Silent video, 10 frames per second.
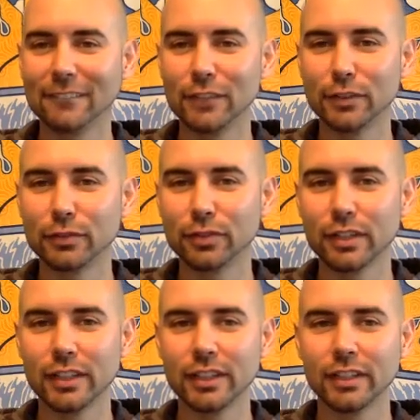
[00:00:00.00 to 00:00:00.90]
Feel
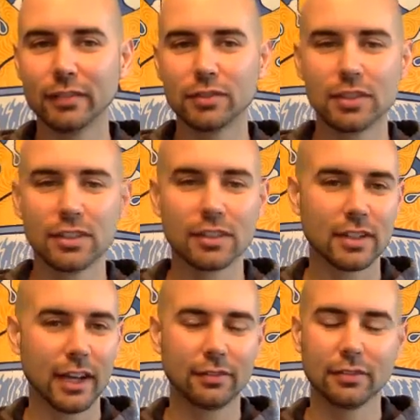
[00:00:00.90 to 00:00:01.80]
free, if you're seeing this
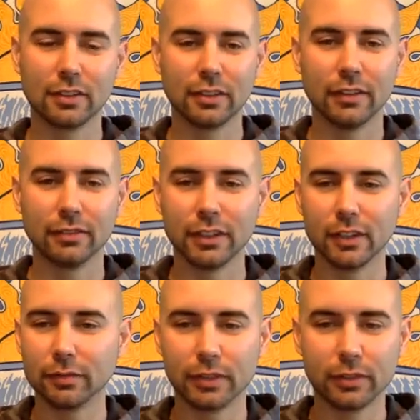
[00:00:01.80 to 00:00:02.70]
after the live
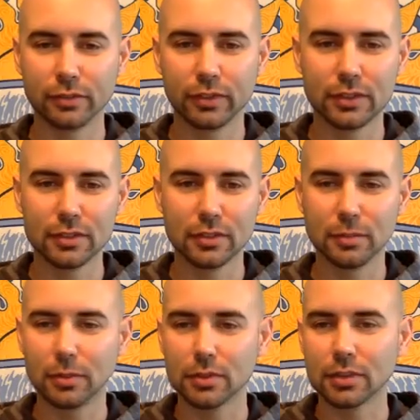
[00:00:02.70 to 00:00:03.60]
video, feel free to
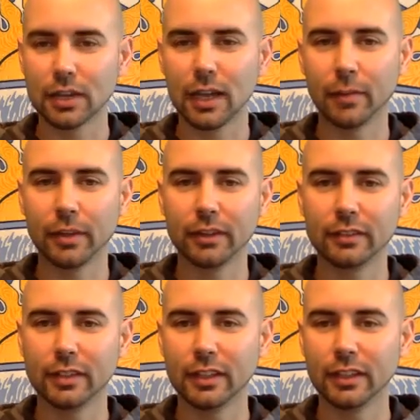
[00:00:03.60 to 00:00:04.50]
post a comment
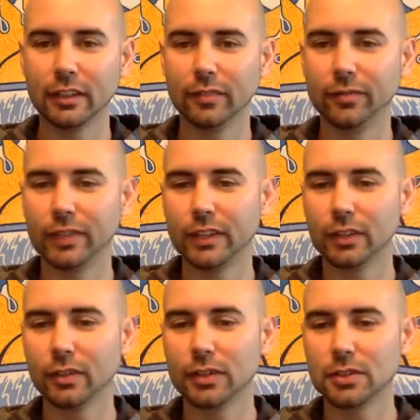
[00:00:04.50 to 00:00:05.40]
in the
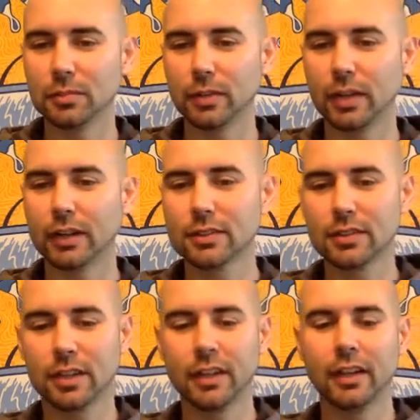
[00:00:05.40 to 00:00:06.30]
question box,
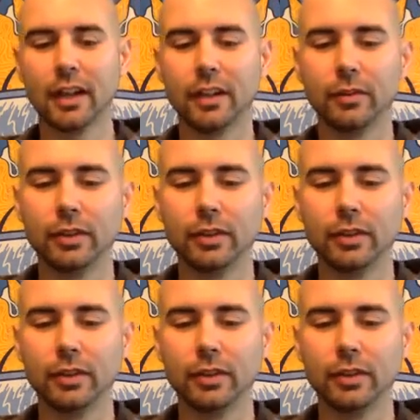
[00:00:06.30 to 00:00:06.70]
and I